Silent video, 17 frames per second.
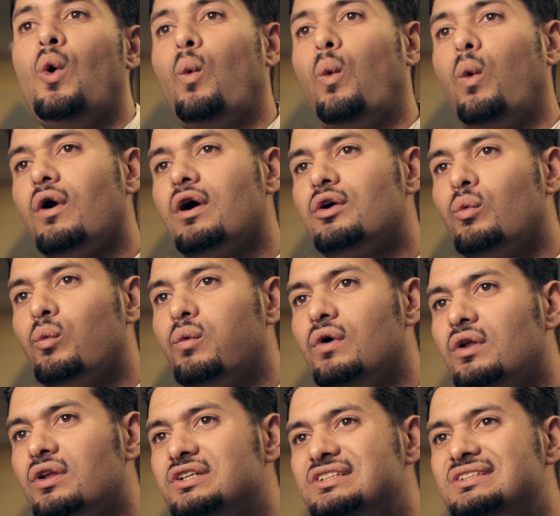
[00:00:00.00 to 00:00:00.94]
work
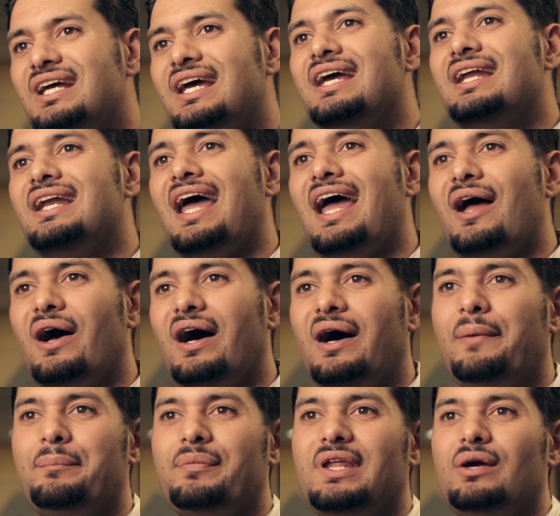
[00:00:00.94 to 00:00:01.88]
real estate
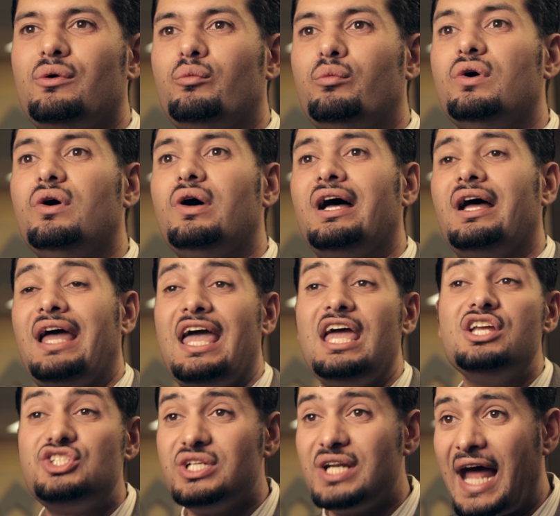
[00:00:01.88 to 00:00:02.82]
um, real,
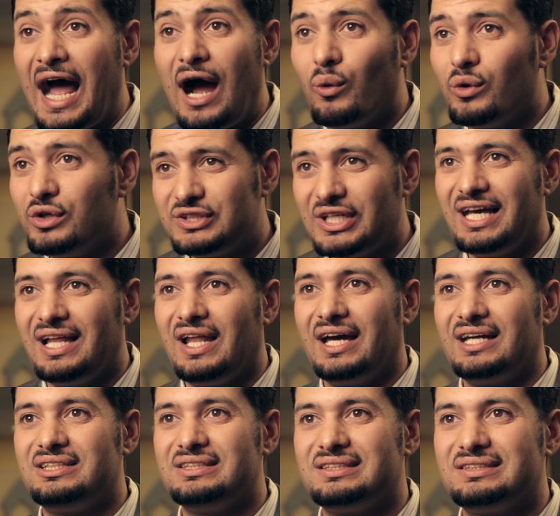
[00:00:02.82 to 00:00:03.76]
agent hours, I
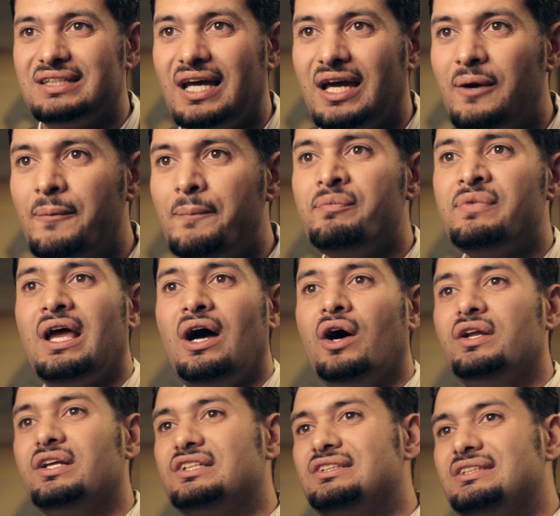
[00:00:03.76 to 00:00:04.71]
like to say,
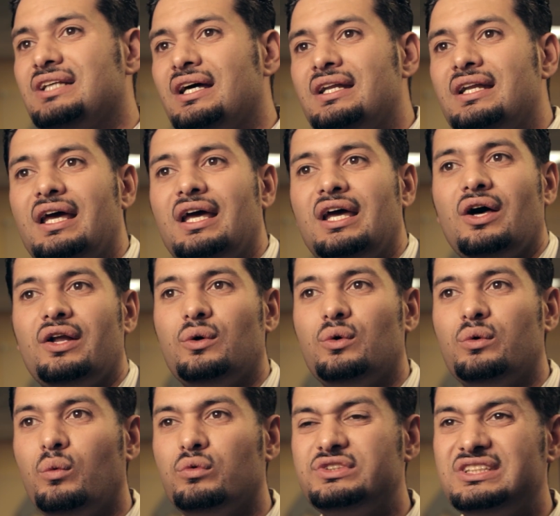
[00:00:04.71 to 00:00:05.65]
on a Sunday, on
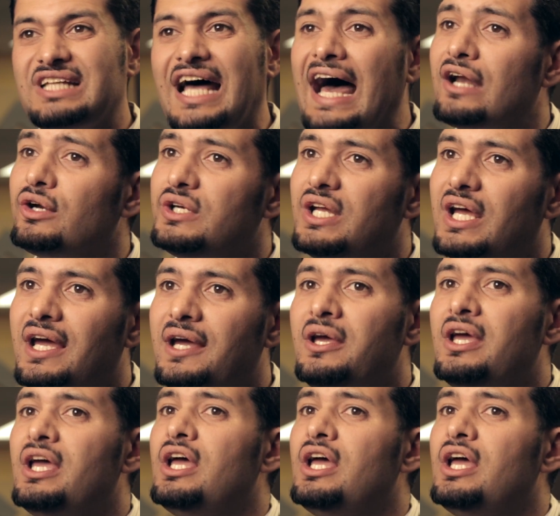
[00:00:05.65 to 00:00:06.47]
a Saturday.